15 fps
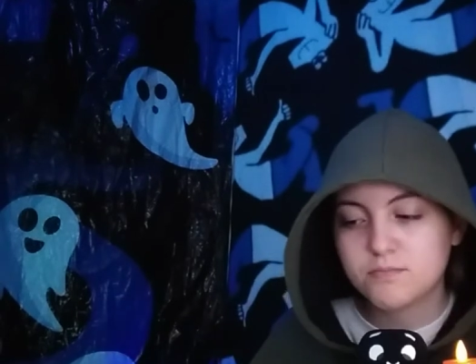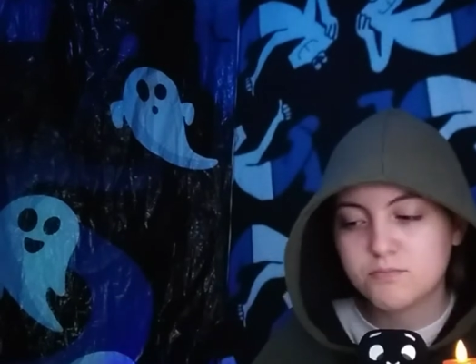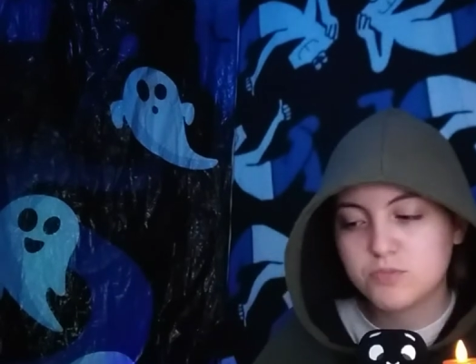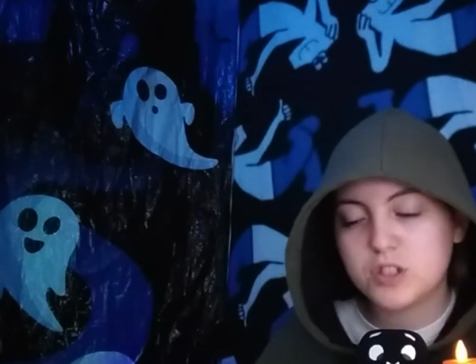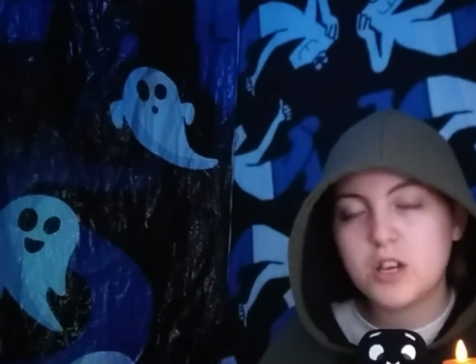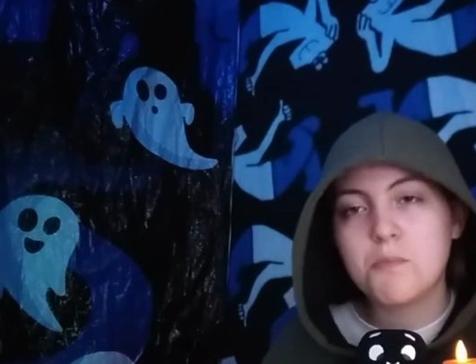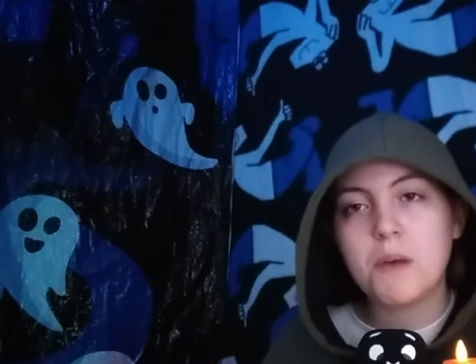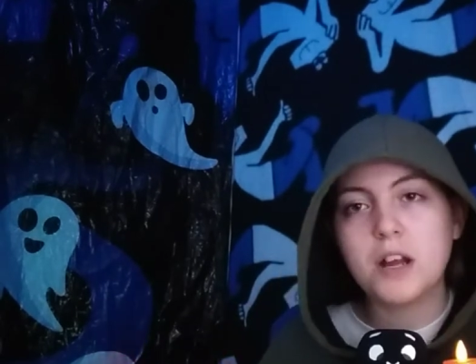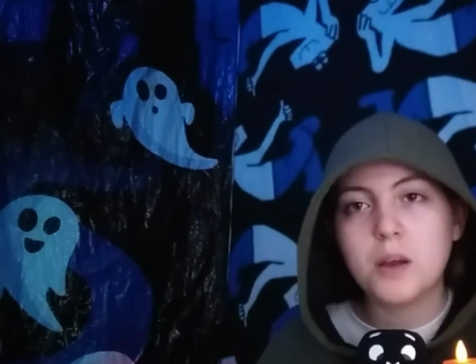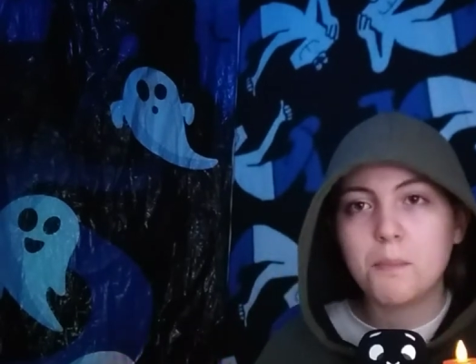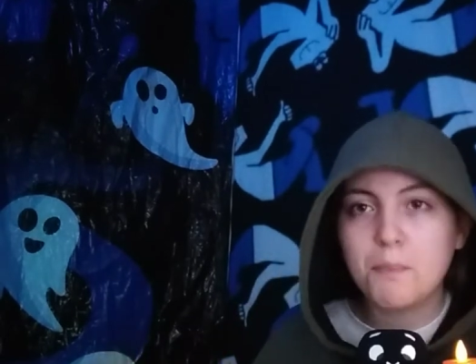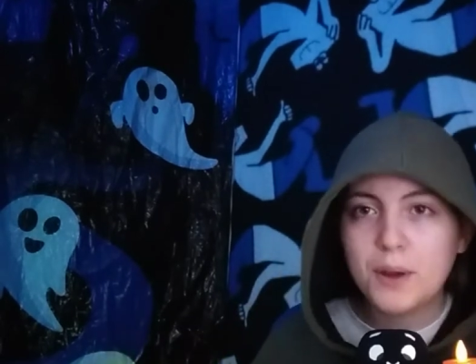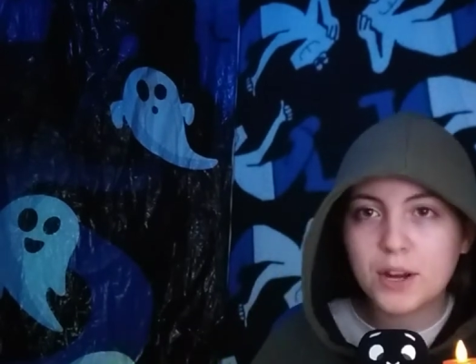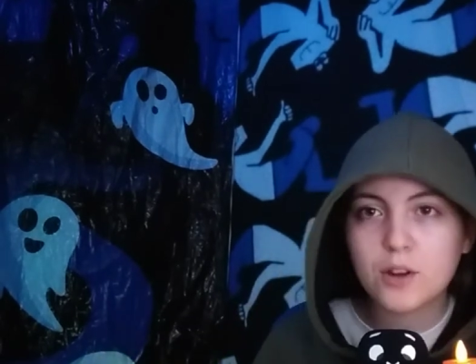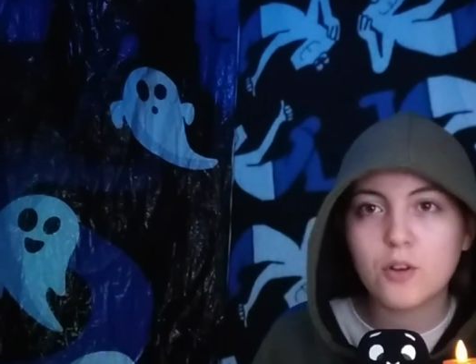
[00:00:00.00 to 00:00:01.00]
say my
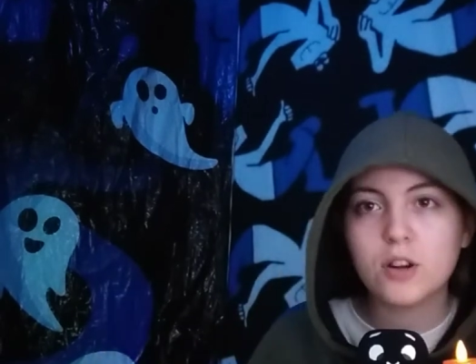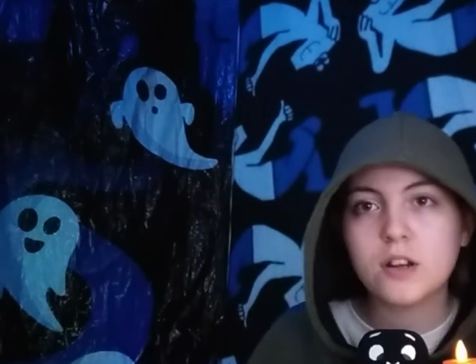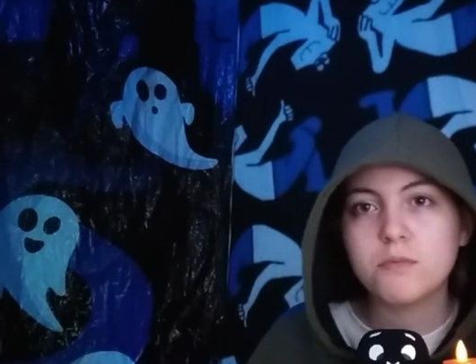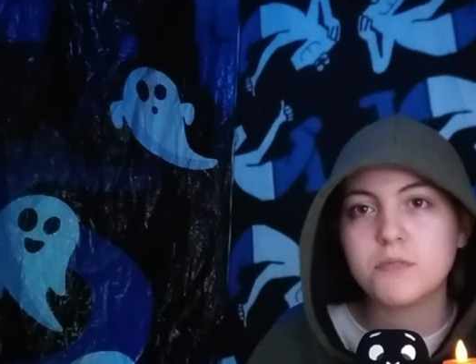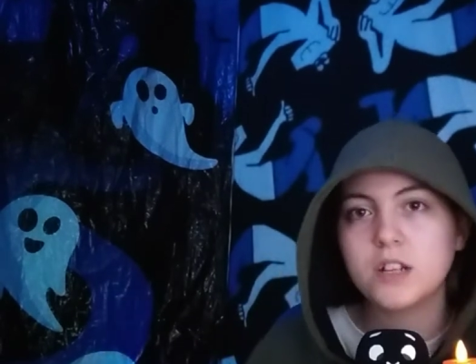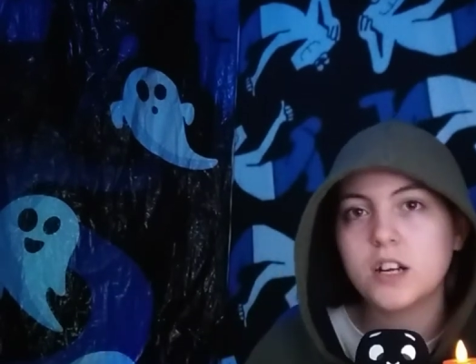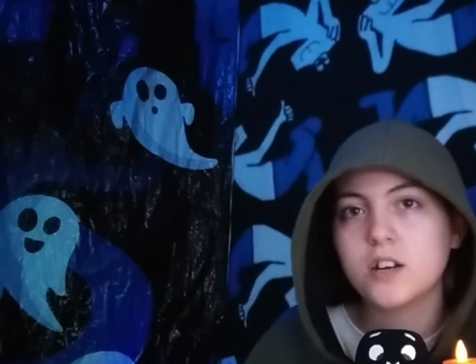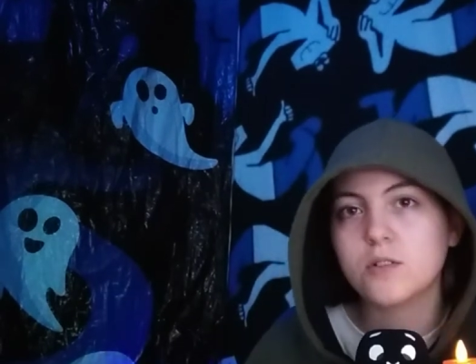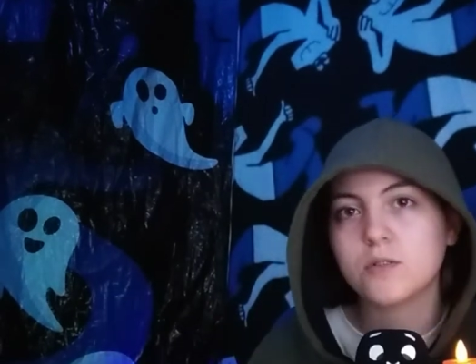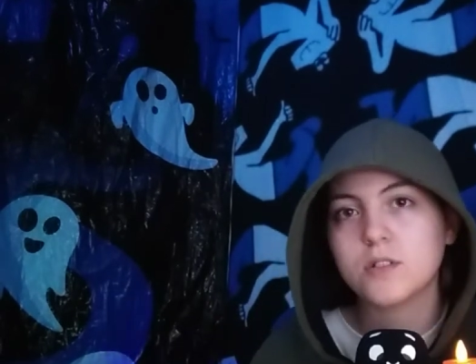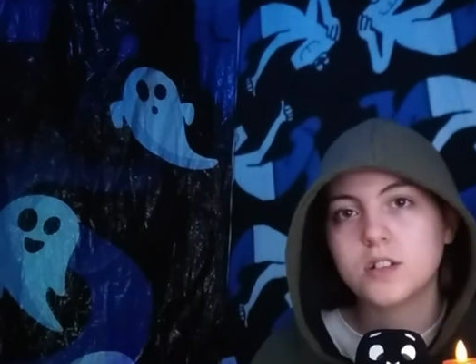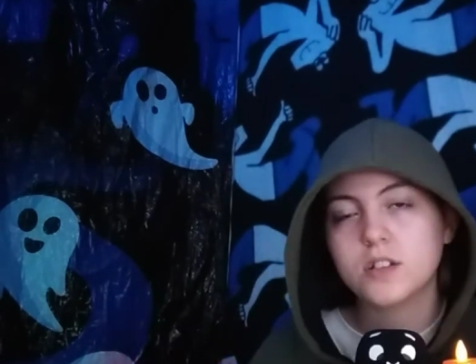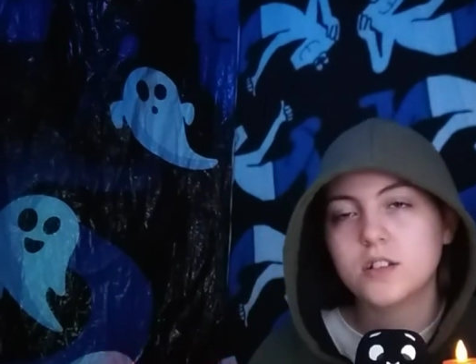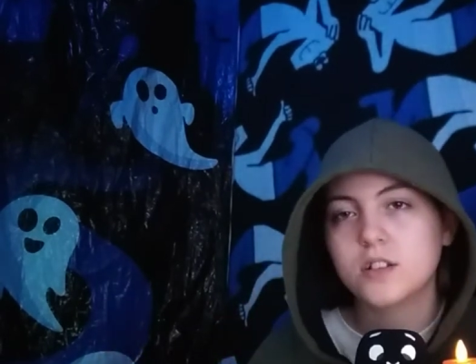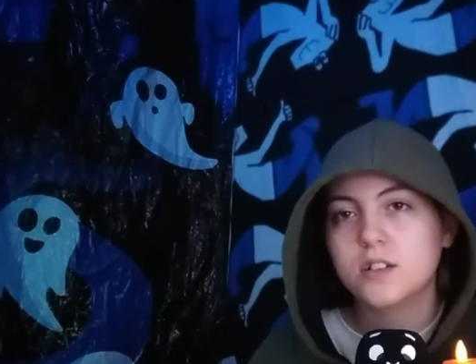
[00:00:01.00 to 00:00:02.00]
opinion on it, but now
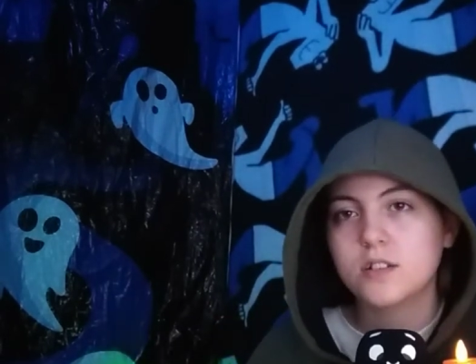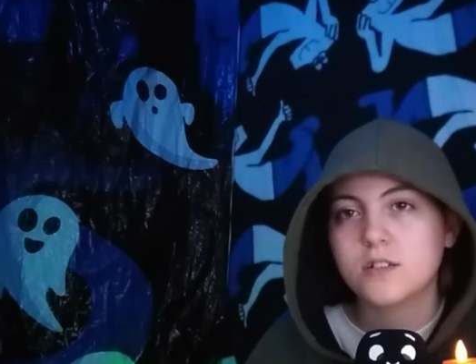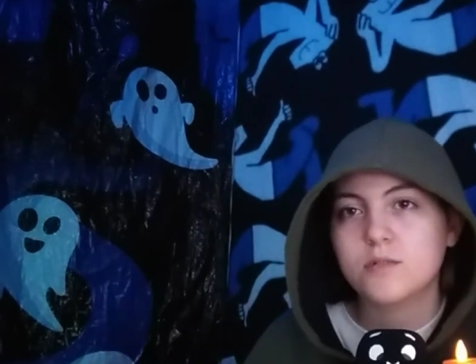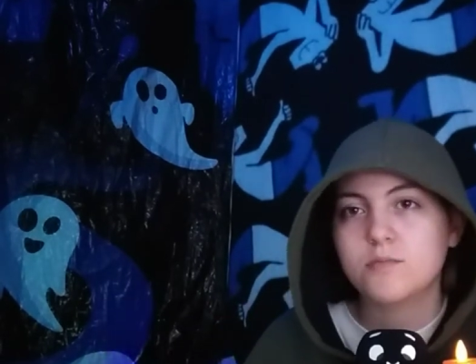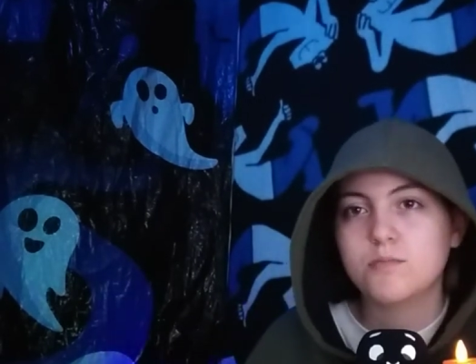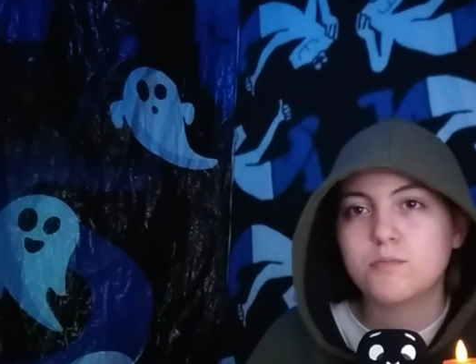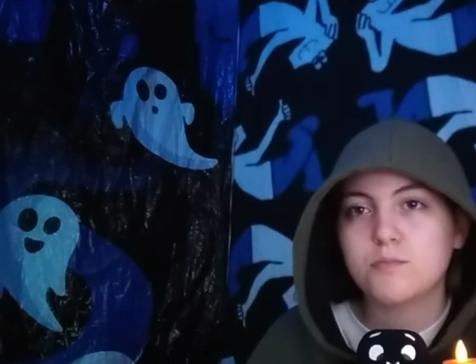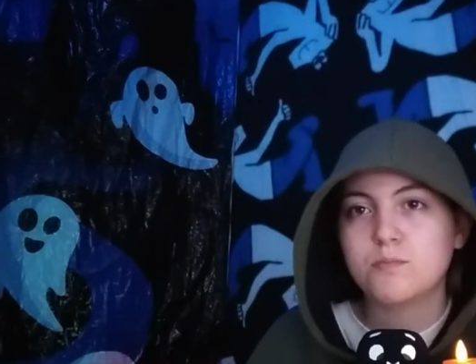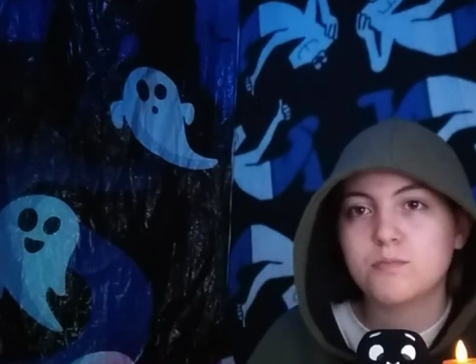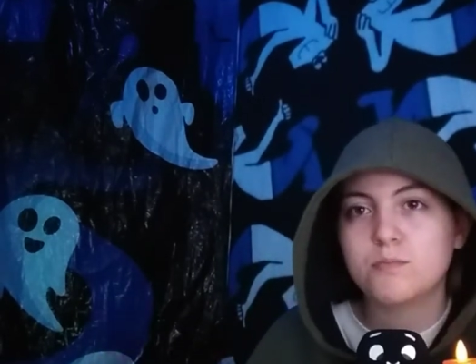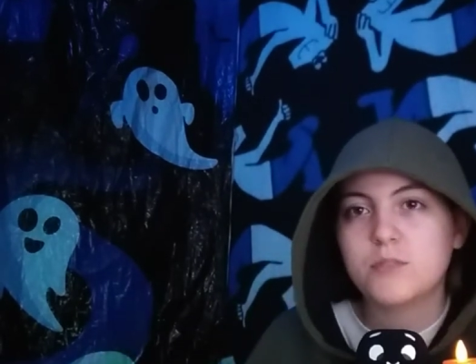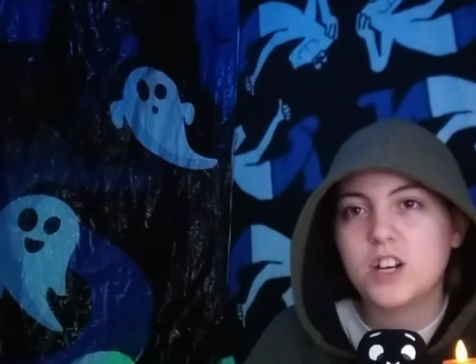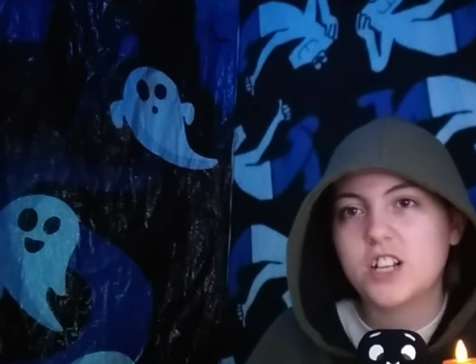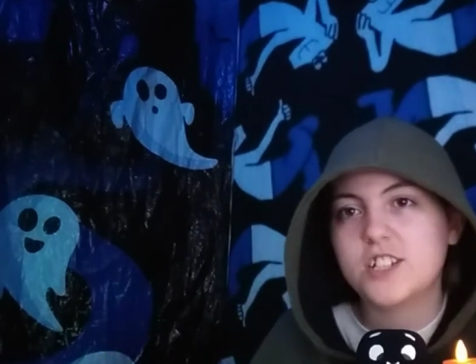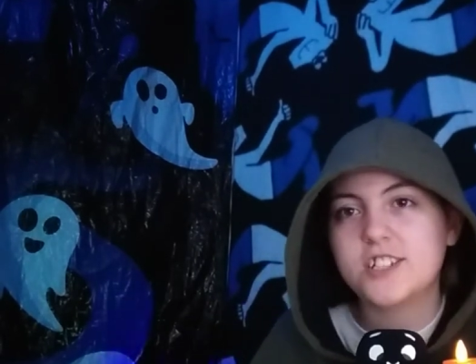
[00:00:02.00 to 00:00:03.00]
I